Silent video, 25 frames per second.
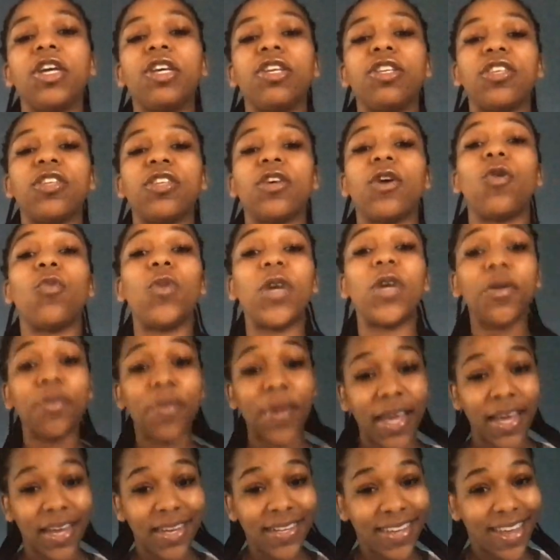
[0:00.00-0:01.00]
So, we
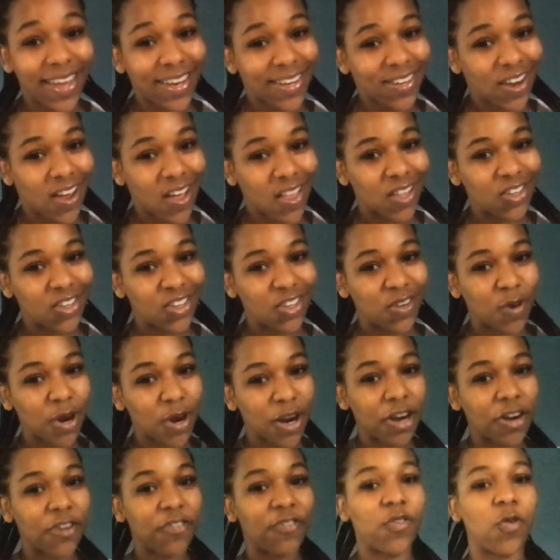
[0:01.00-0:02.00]
make technology
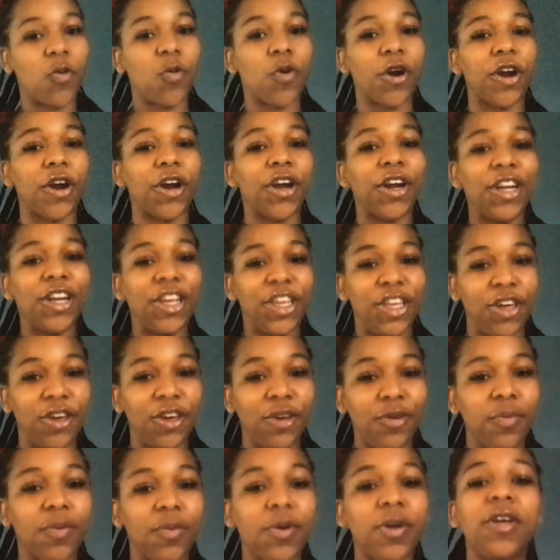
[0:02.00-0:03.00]
work for
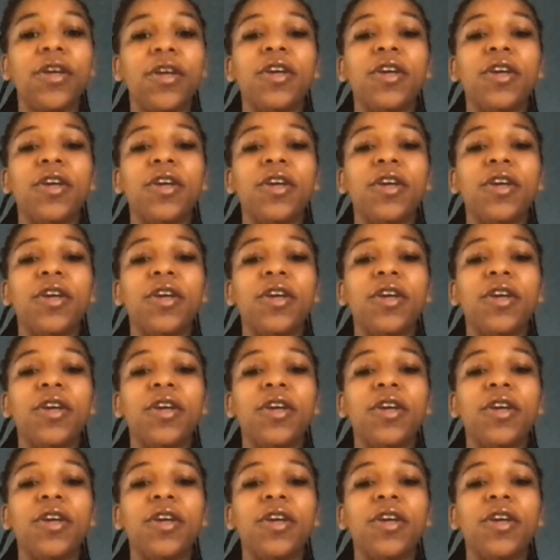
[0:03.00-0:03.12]
you.